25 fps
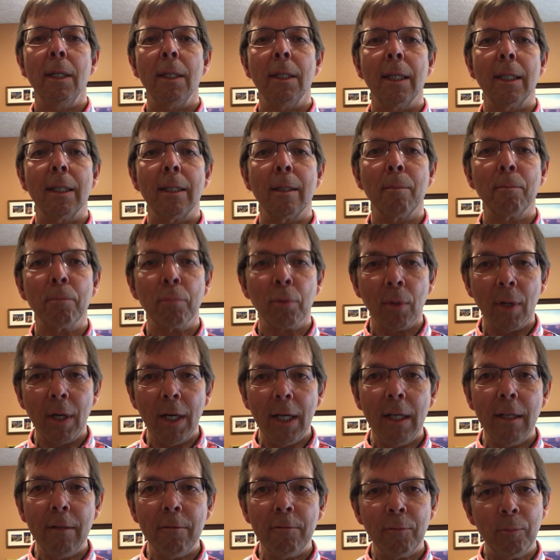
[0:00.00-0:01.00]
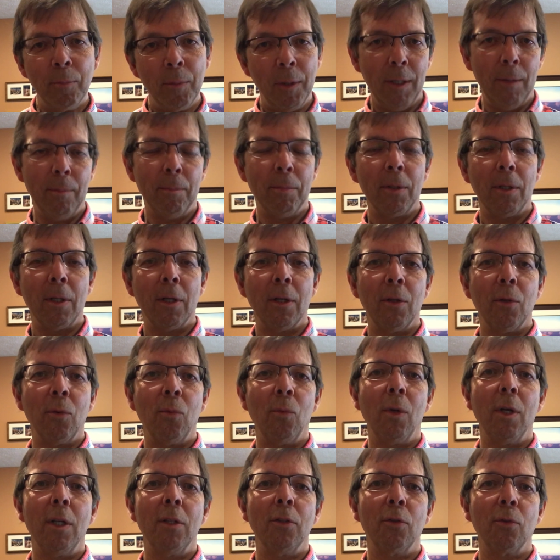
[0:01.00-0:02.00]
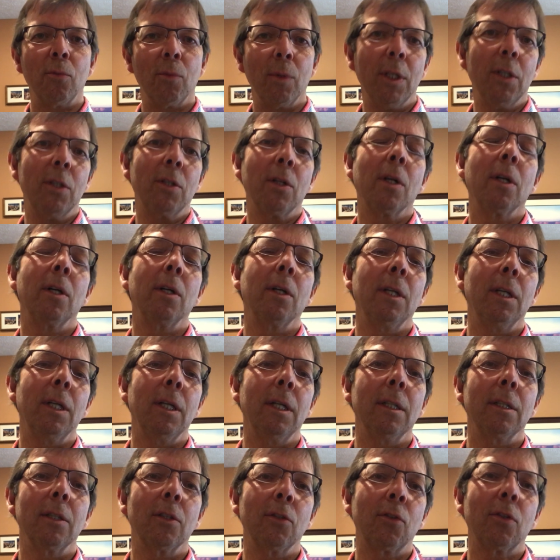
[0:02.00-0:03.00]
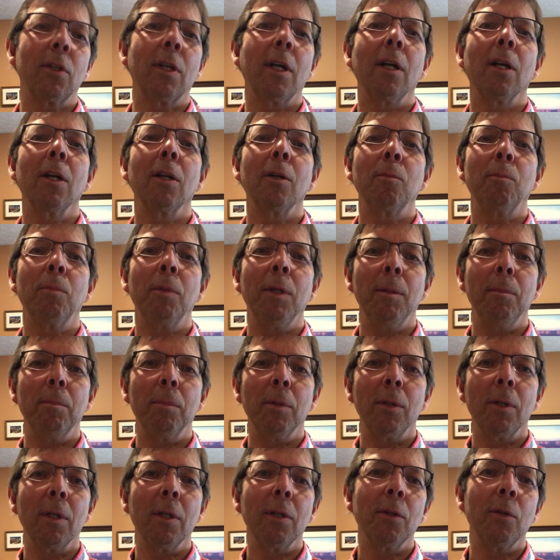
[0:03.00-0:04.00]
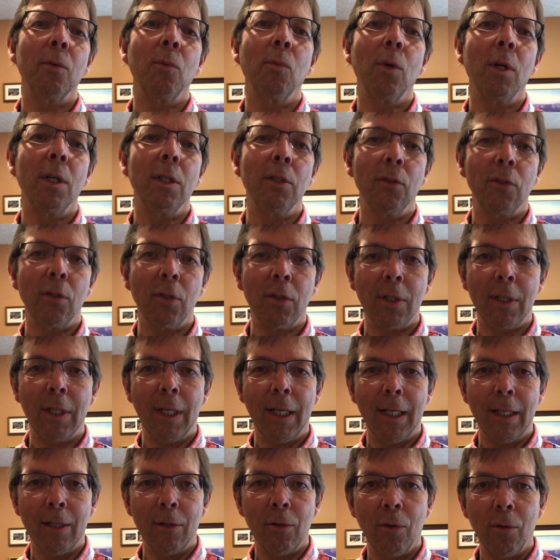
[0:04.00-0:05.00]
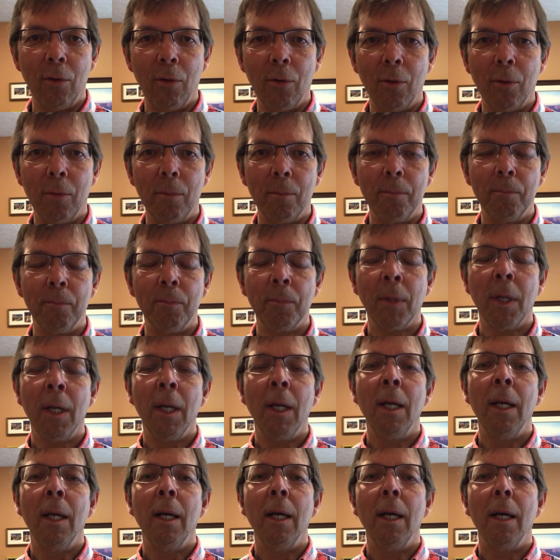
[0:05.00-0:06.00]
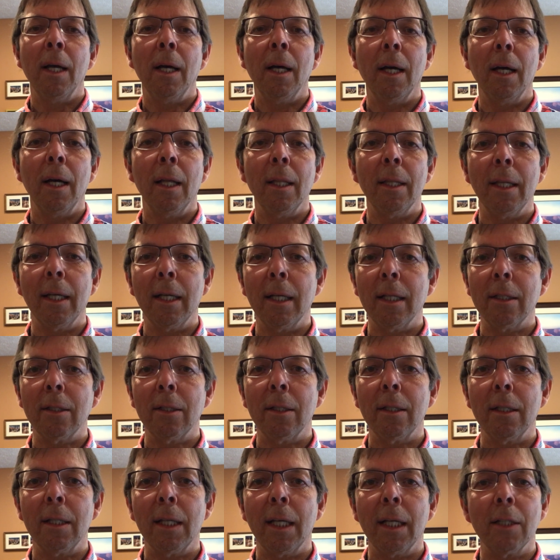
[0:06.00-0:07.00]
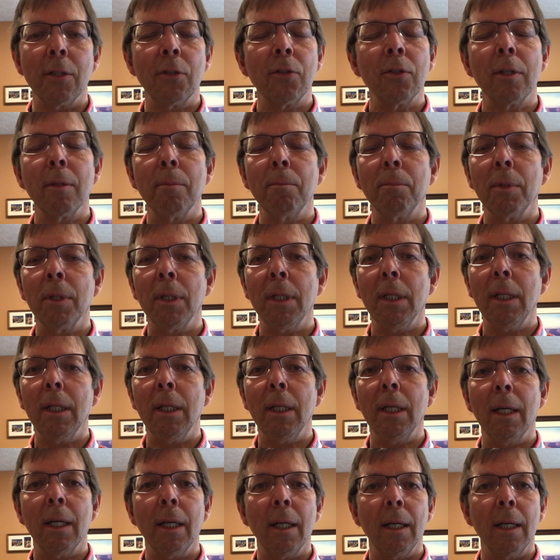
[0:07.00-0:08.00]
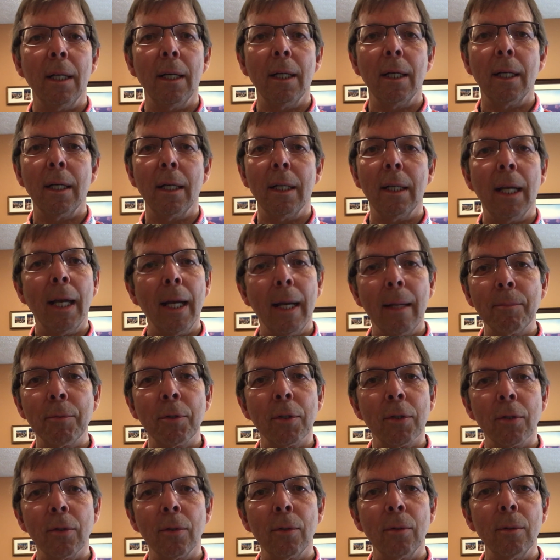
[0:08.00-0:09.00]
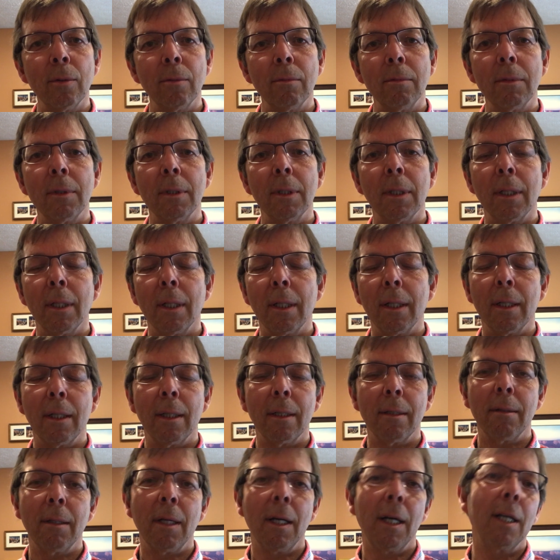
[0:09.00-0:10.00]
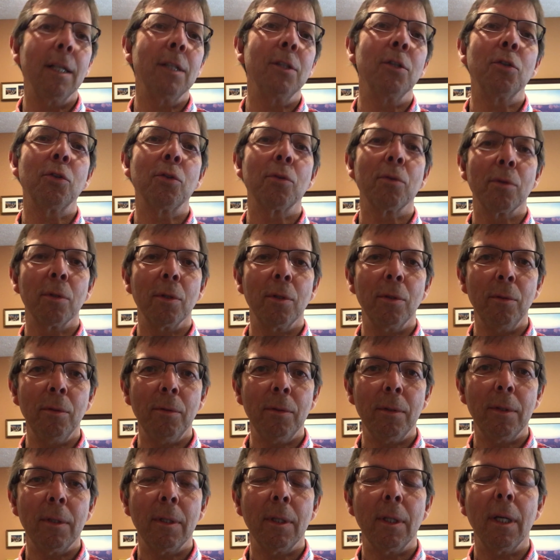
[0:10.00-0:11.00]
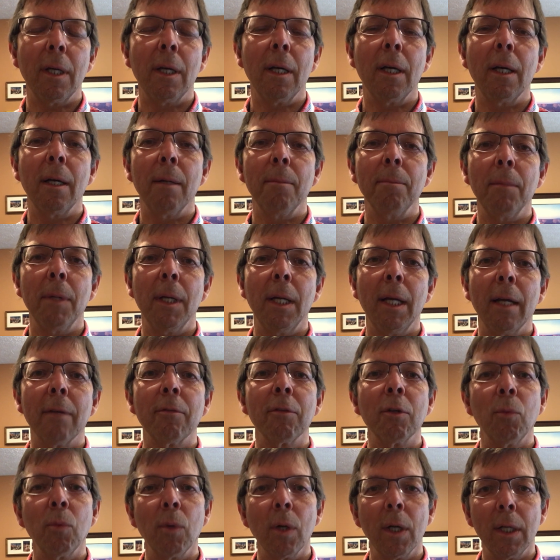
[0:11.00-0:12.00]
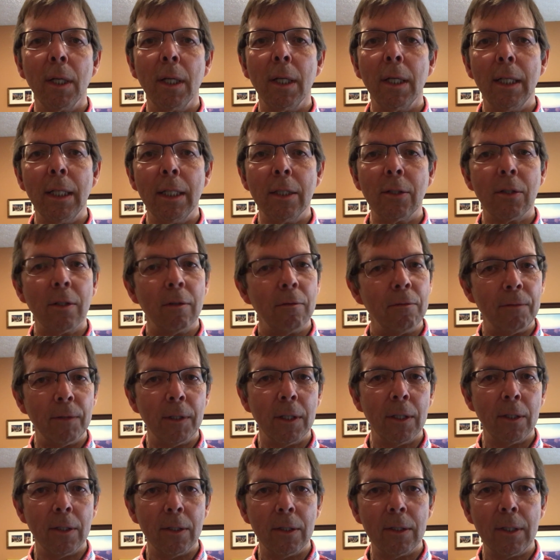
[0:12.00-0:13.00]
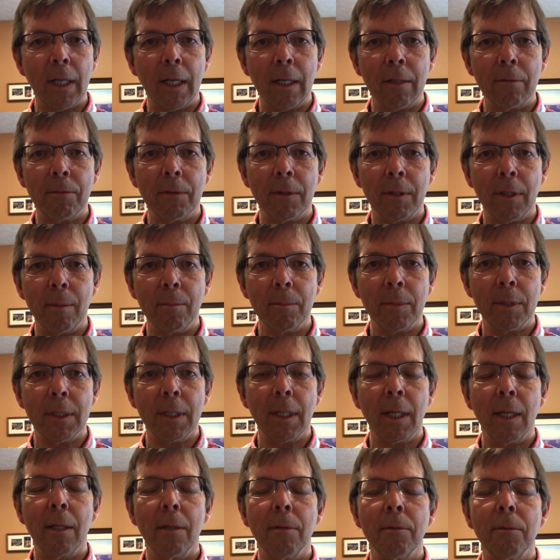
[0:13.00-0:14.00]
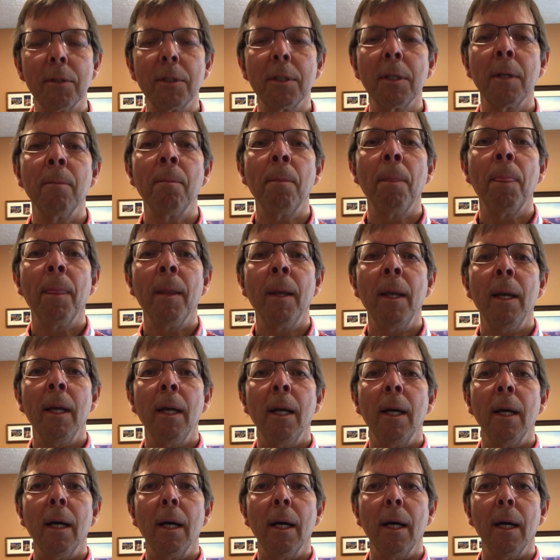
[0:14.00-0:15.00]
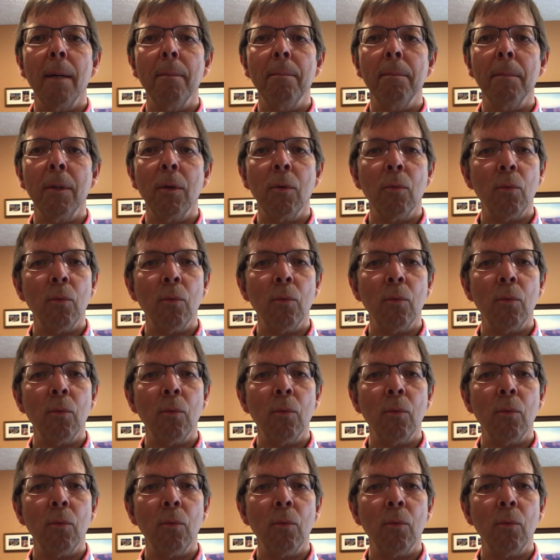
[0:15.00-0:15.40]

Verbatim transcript: that the brave people are the ones returning, the scared people are the ones staying home. Uh, that, that is simply uh, an absolute uh, untruth. Um, everyone needs to figure this out for themselves. Um,